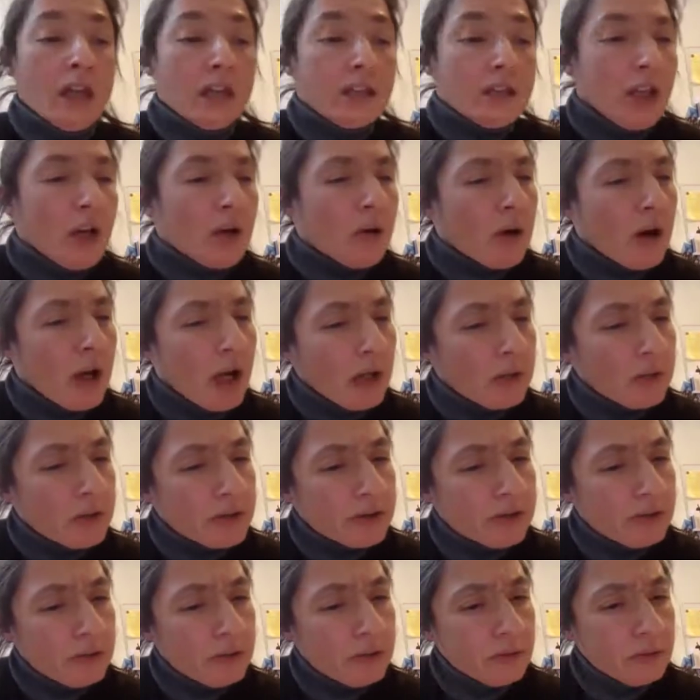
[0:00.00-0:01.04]
Now, I
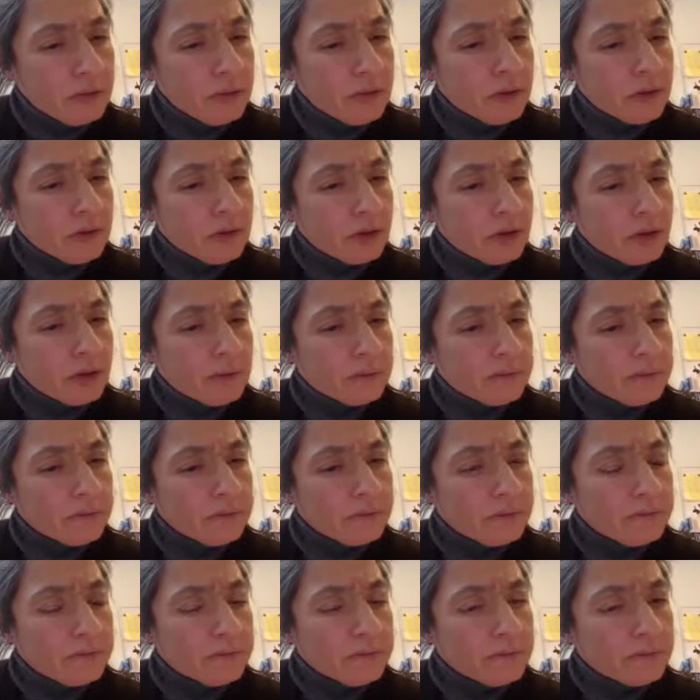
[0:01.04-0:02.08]
want to,
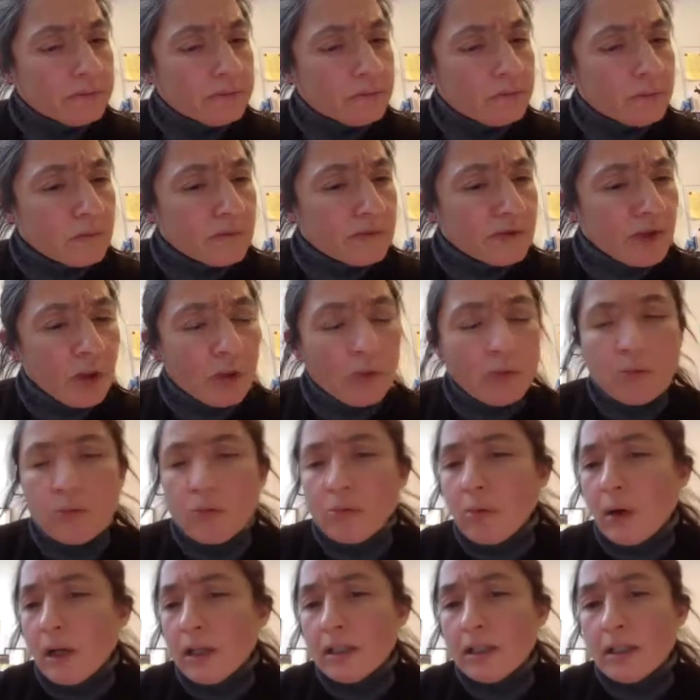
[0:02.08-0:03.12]
so
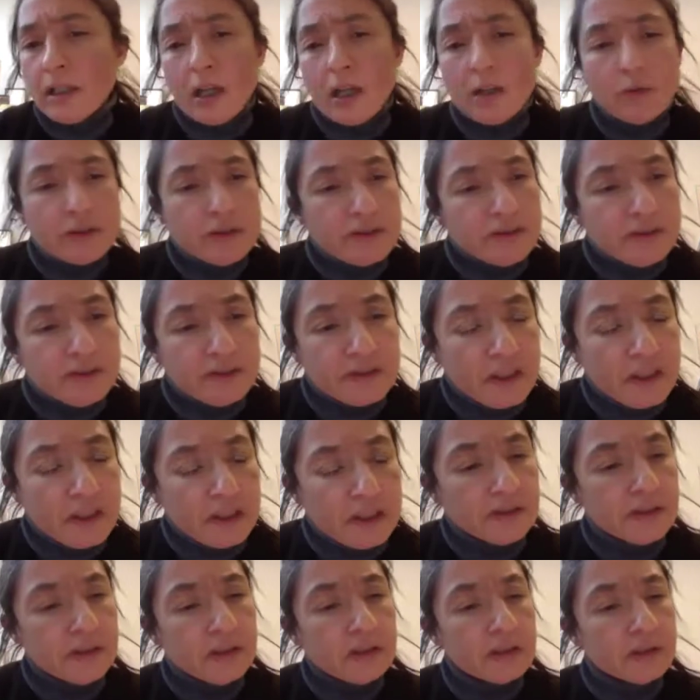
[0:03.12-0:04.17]
while I was
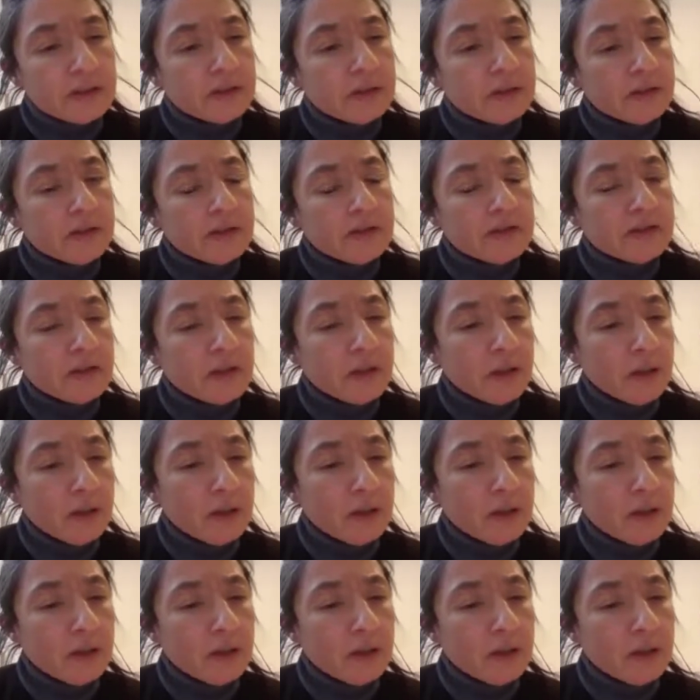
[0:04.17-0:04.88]
discussing this